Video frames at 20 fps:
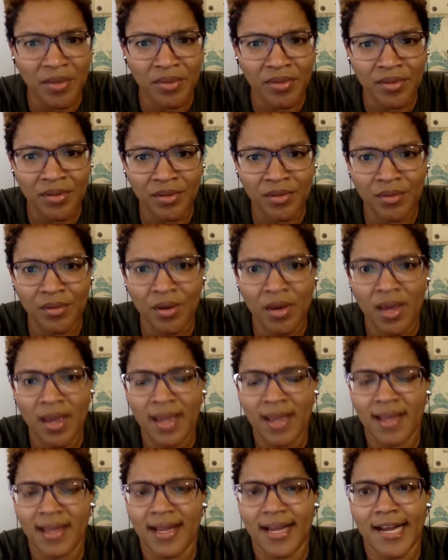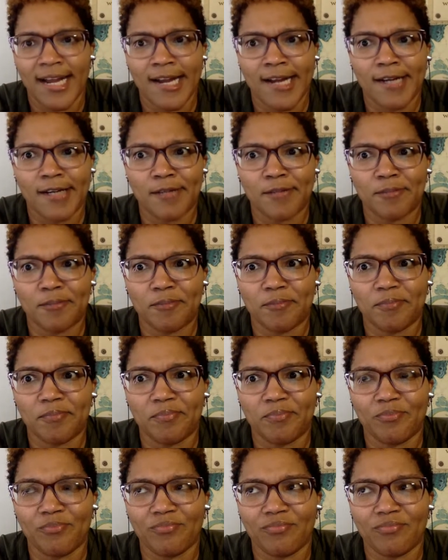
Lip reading: with you, and